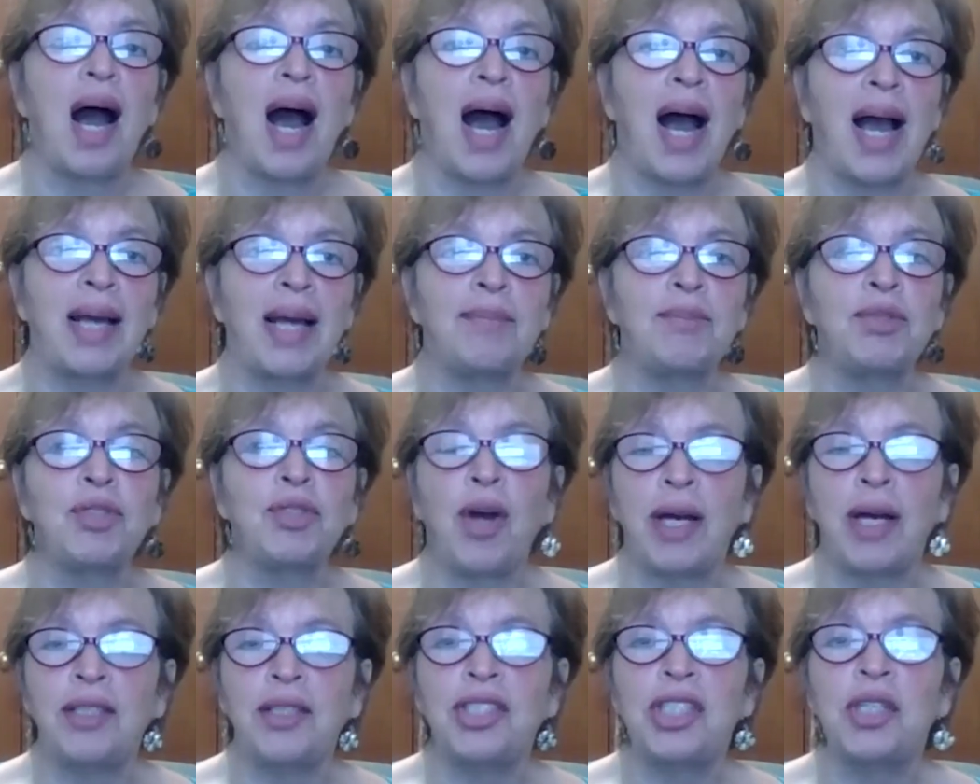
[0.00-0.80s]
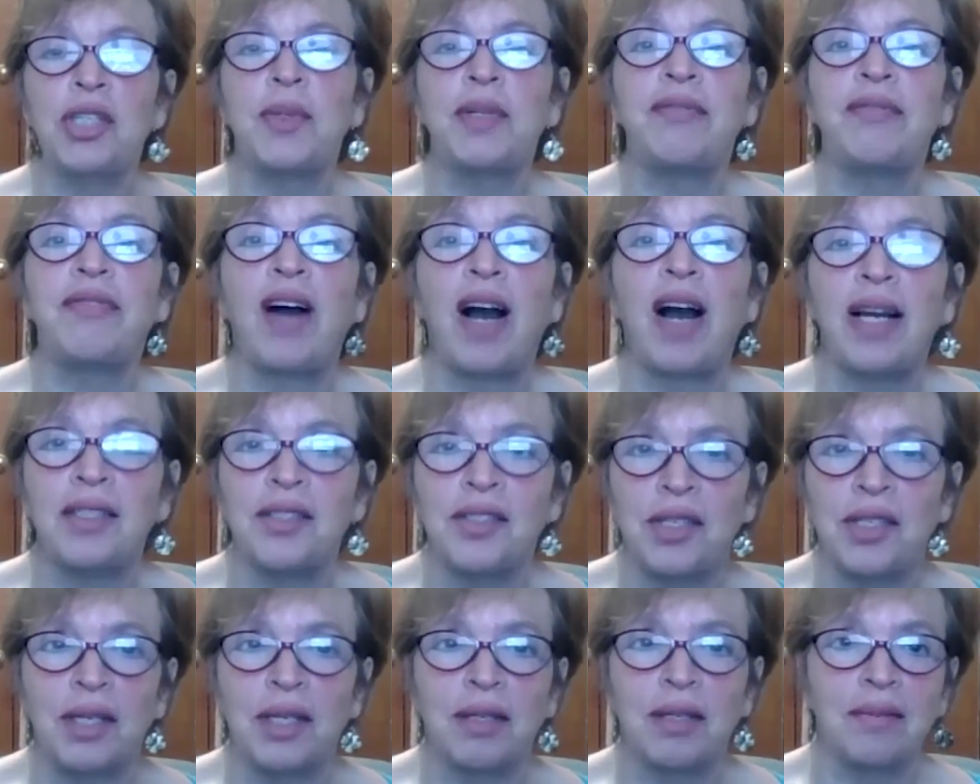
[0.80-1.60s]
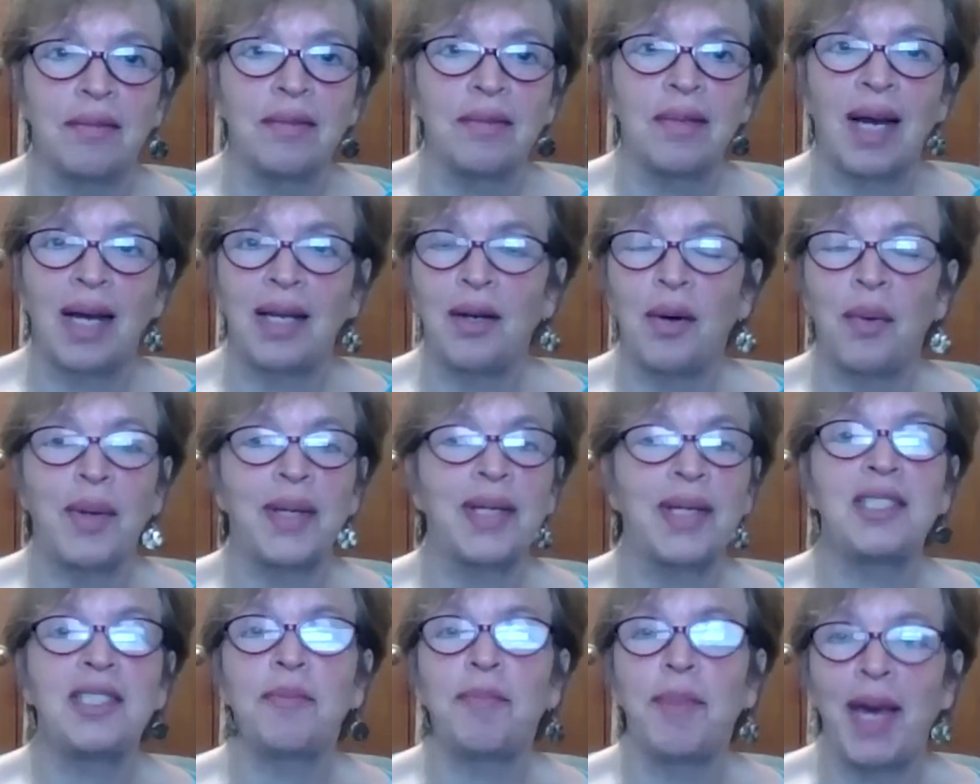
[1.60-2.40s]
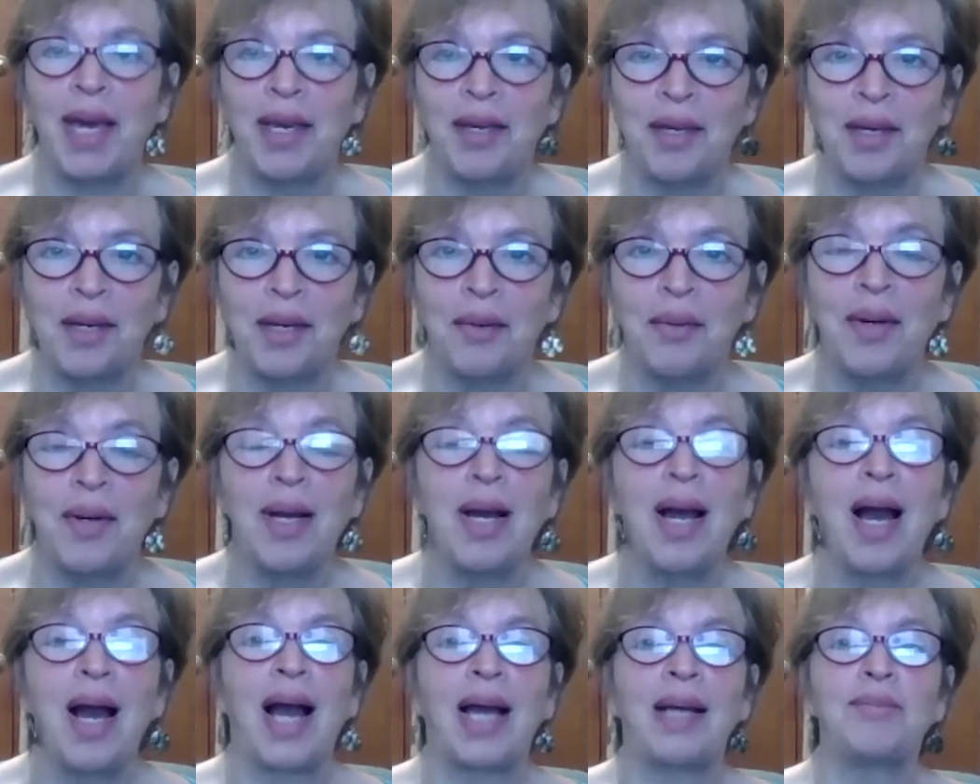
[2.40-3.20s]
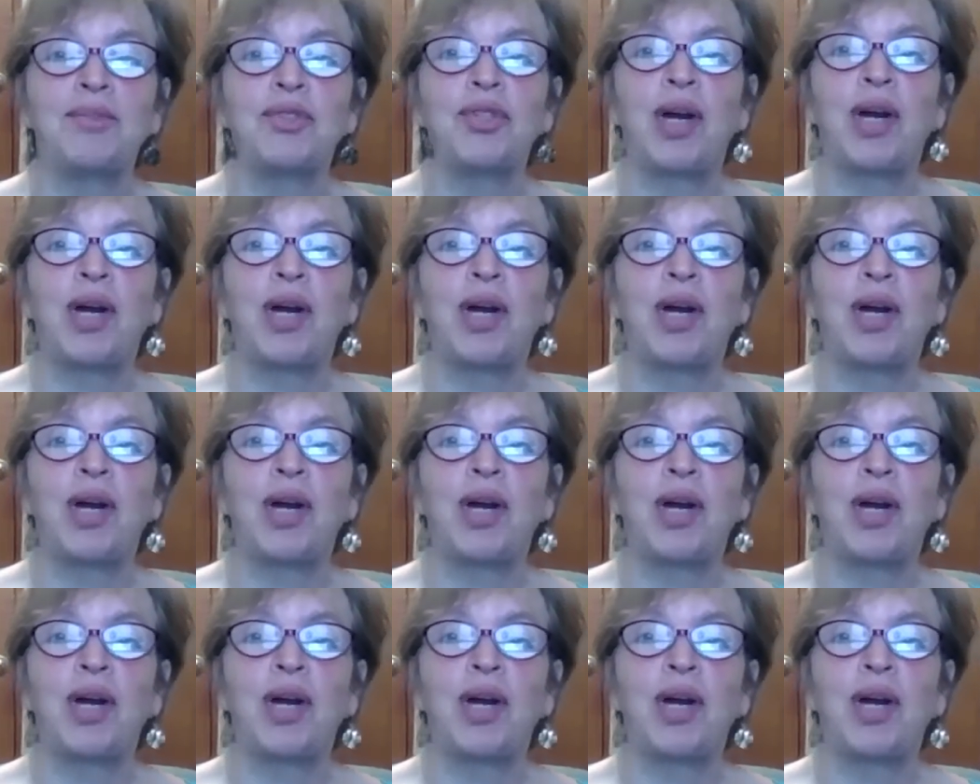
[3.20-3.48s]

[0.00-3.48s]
I am trying to advise you. I don't want to debate you. I'm